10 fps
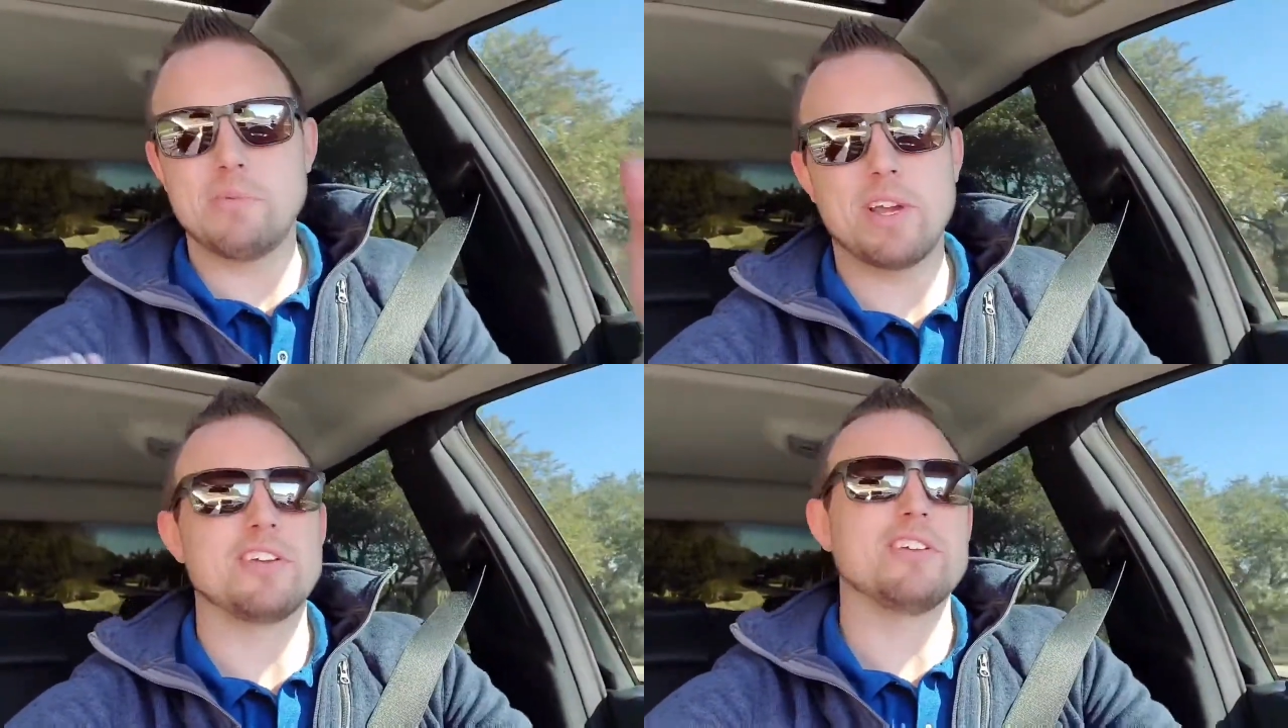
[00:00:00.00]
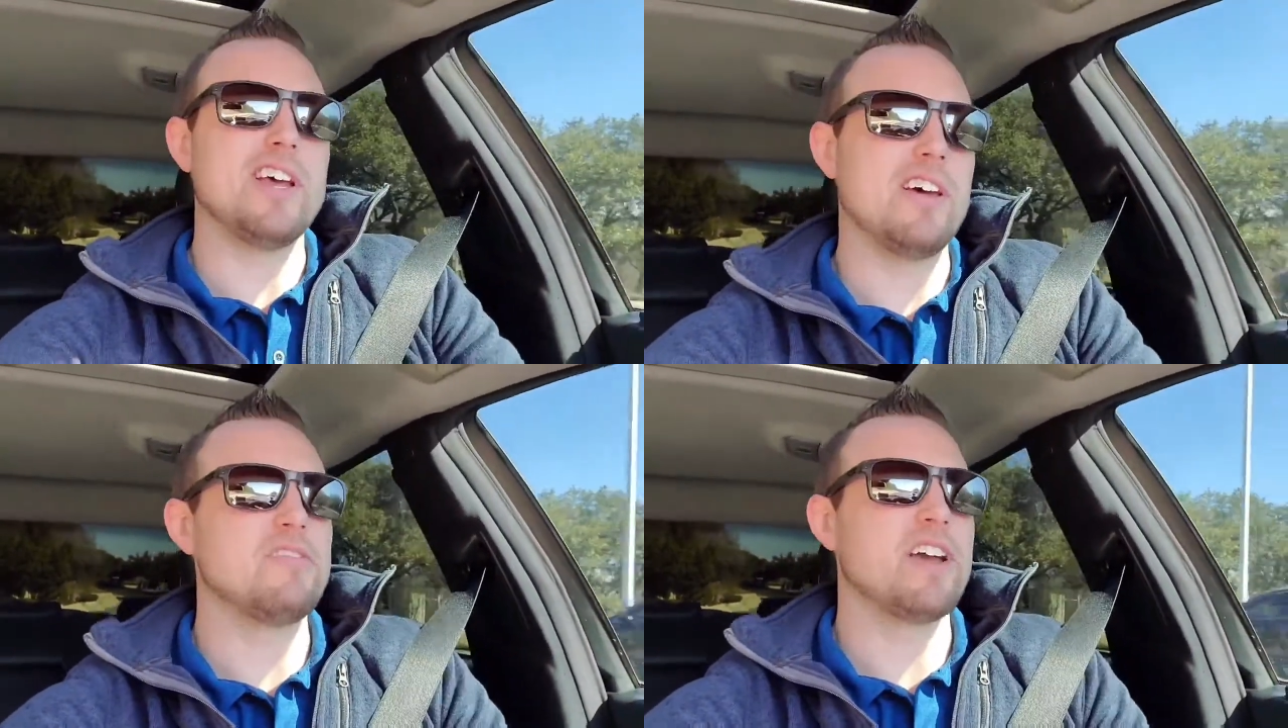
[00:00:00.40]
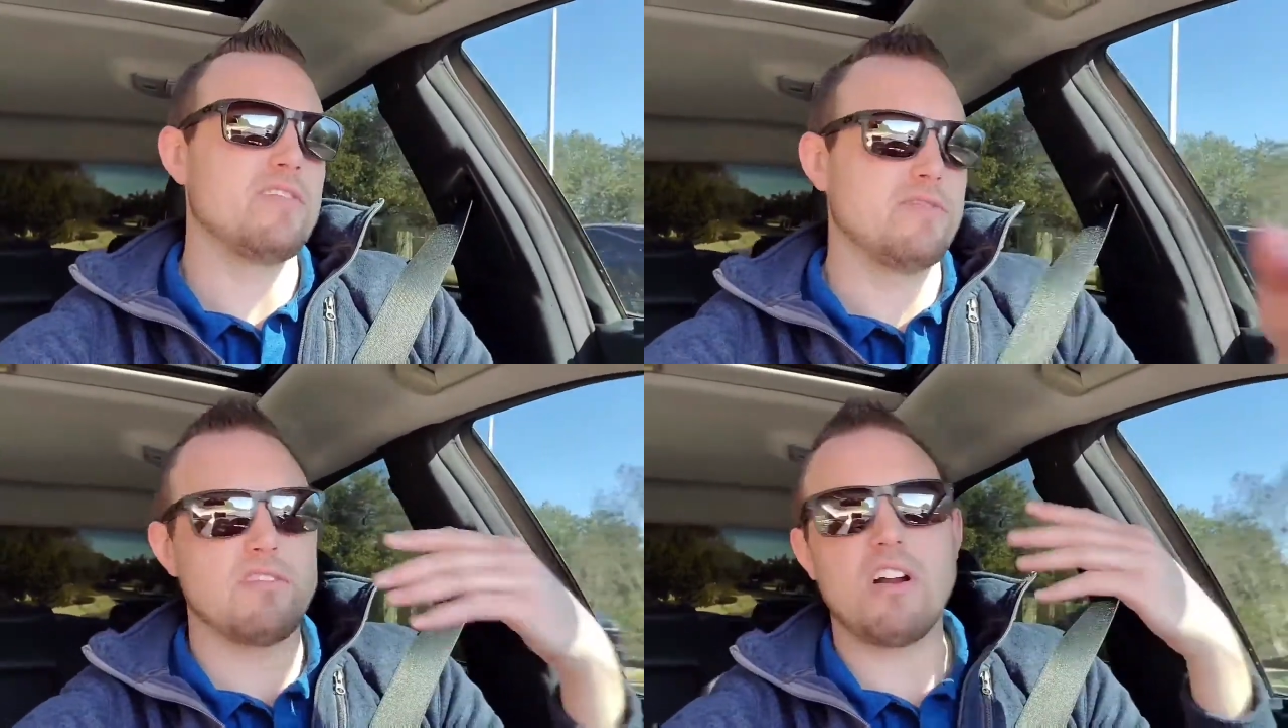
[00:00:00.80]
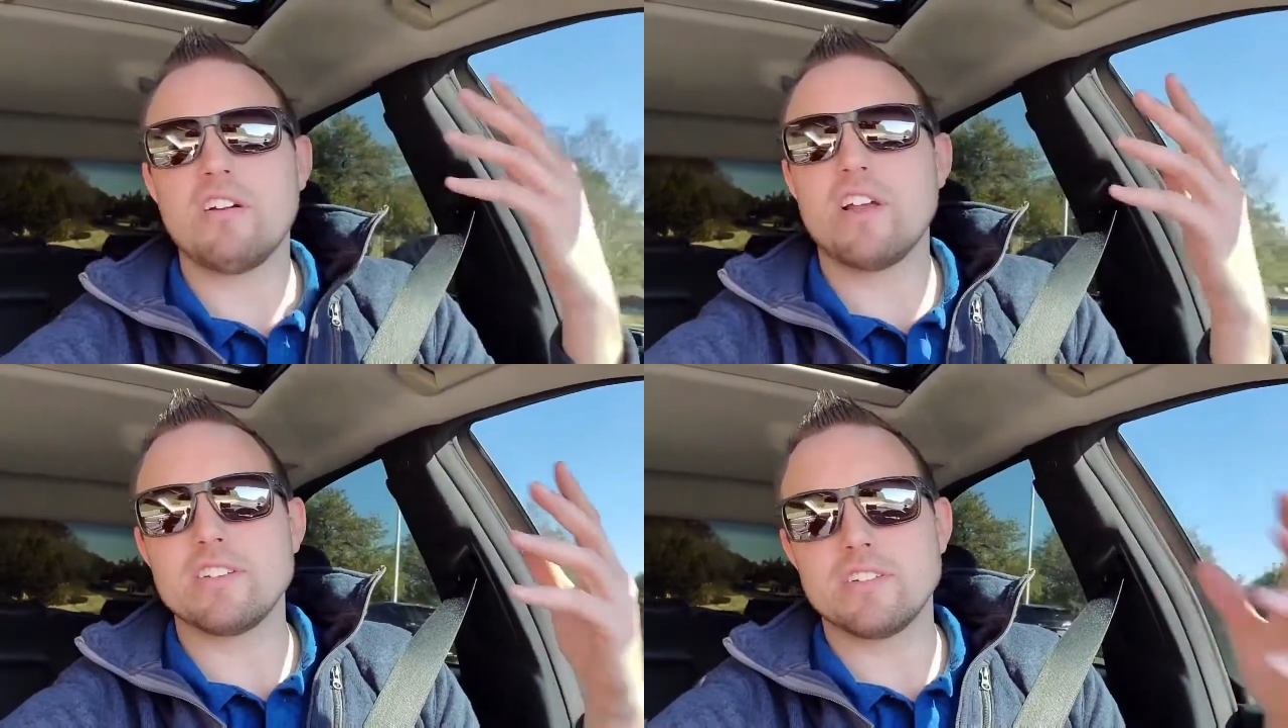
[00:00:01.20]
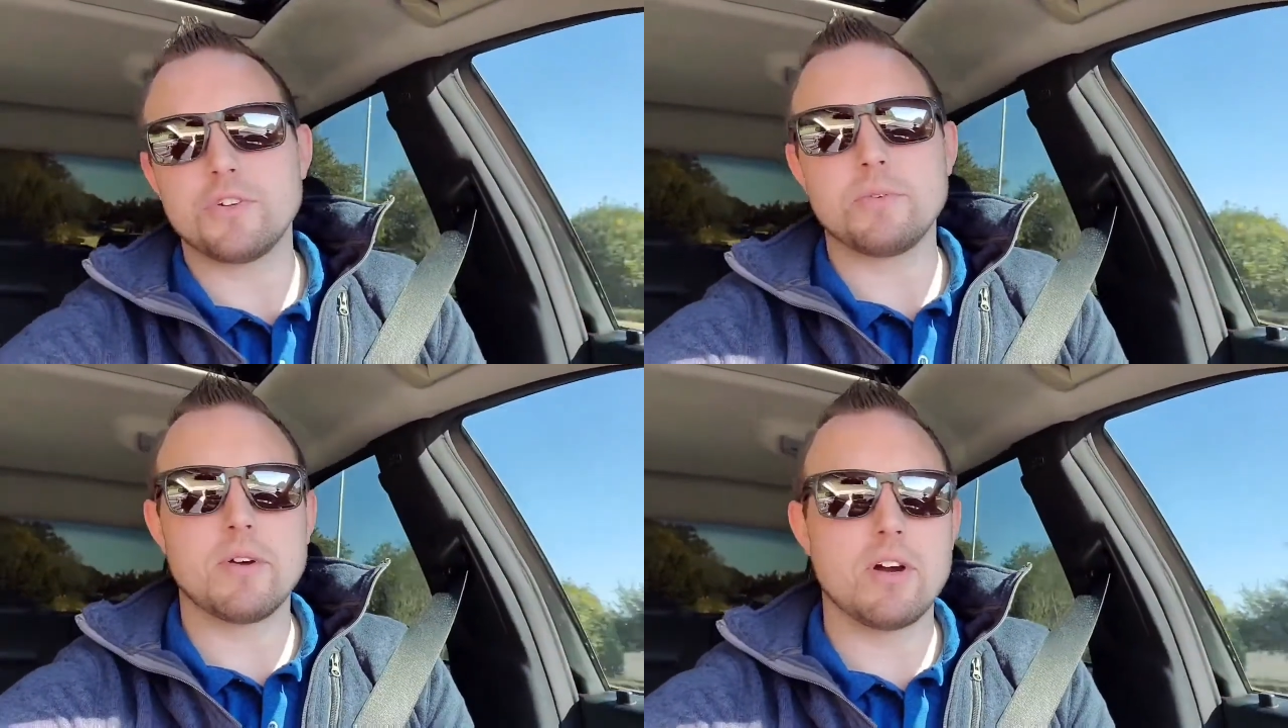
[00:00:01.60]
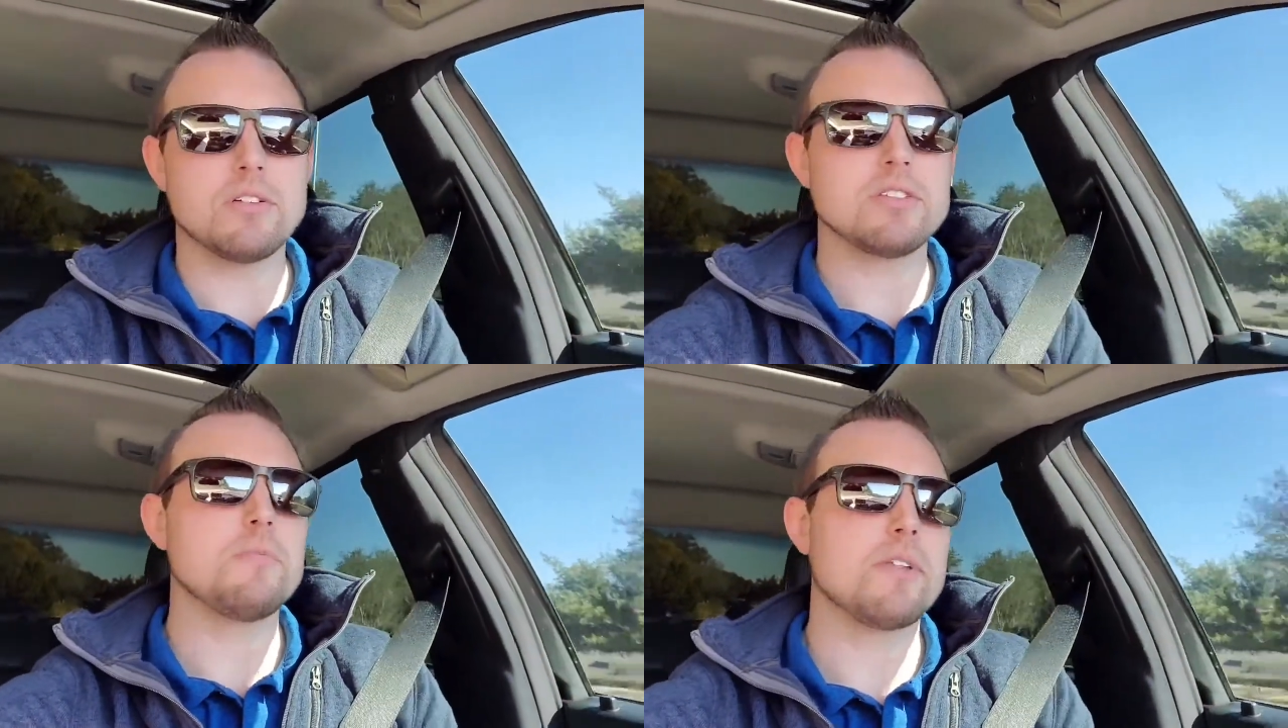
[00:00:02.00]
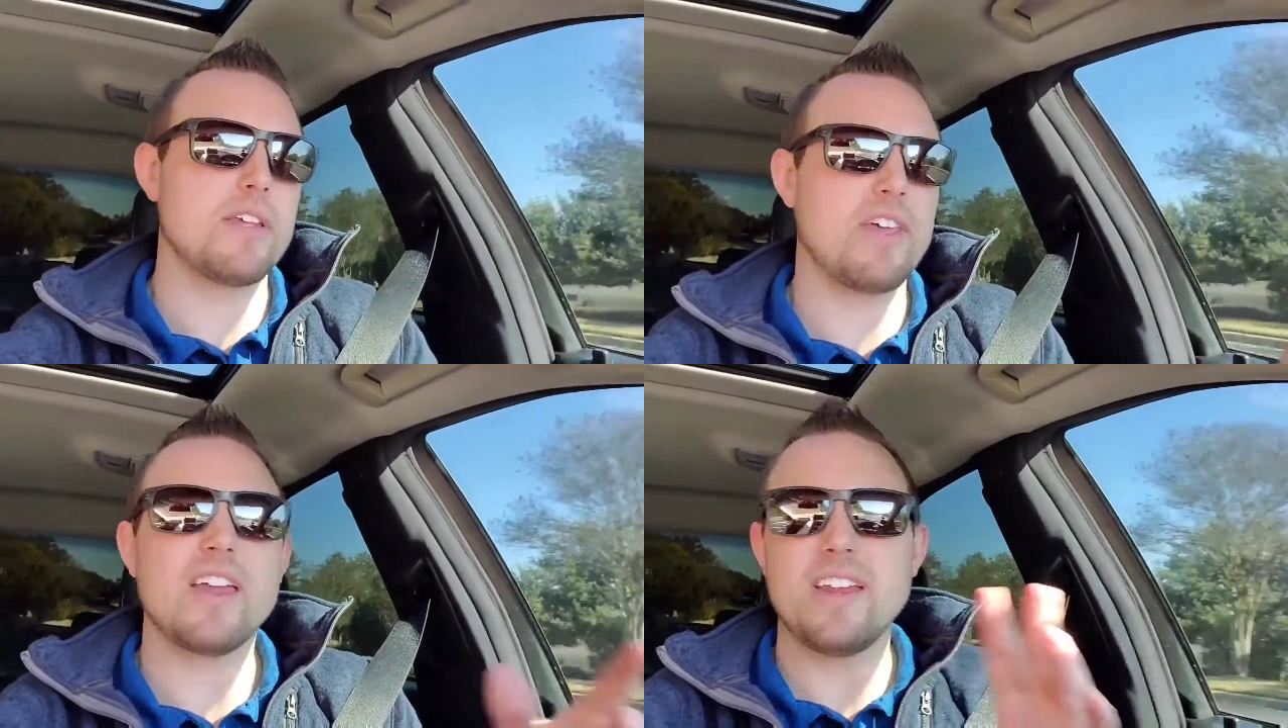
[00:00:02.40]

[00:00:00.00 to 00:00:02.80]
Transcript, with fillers: I could have like a Ferrari as a dream car or something like that.